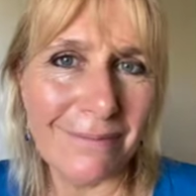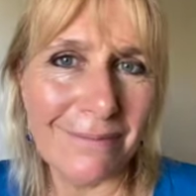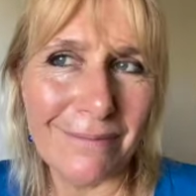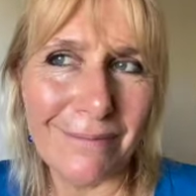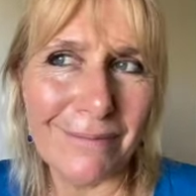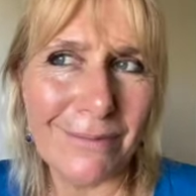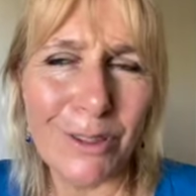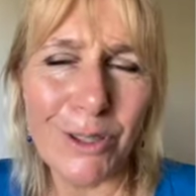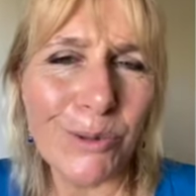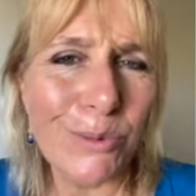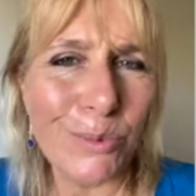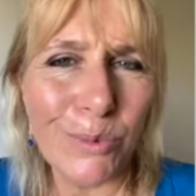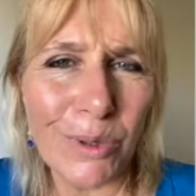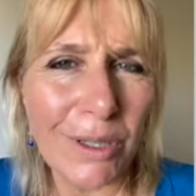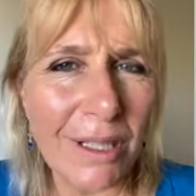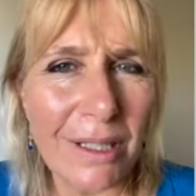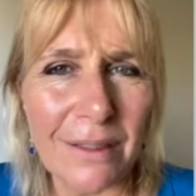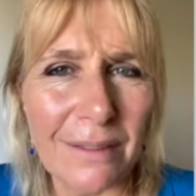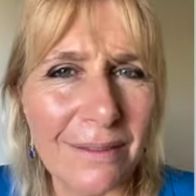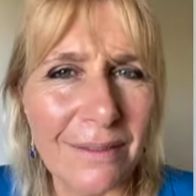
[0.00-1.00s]
not want
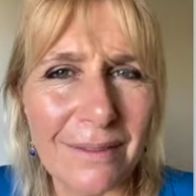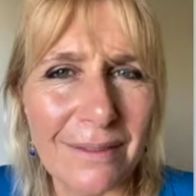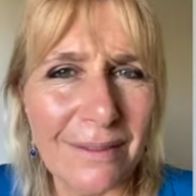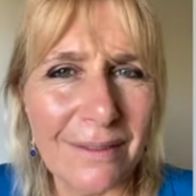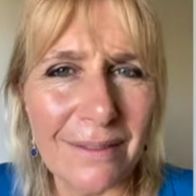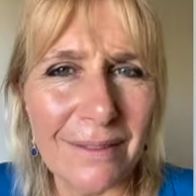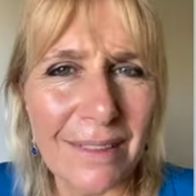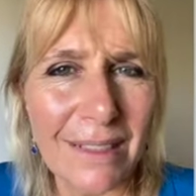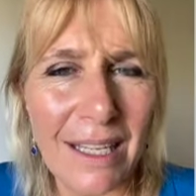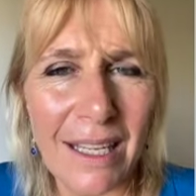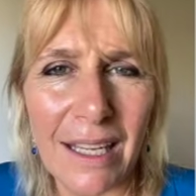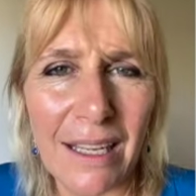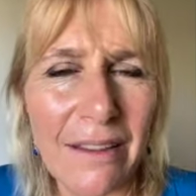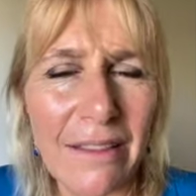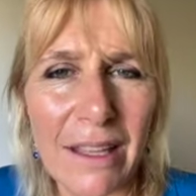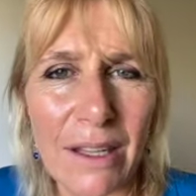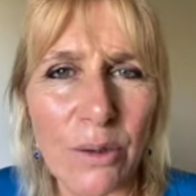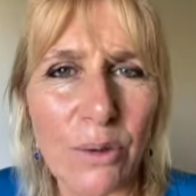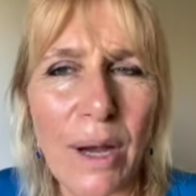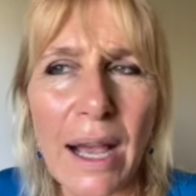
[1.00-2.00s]
to hear
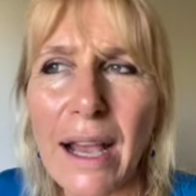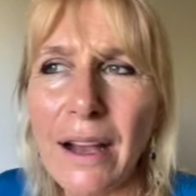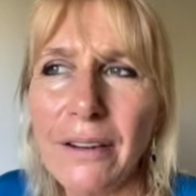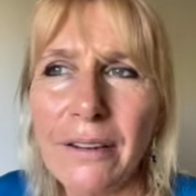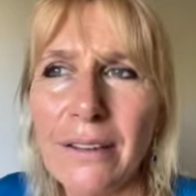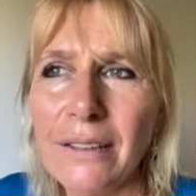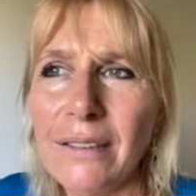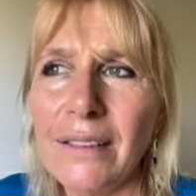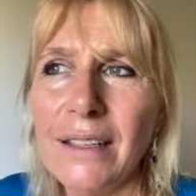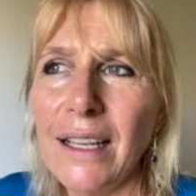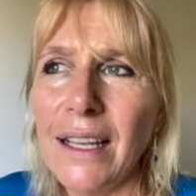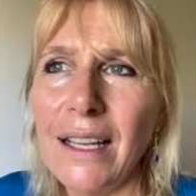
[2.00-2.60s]
that? Or how can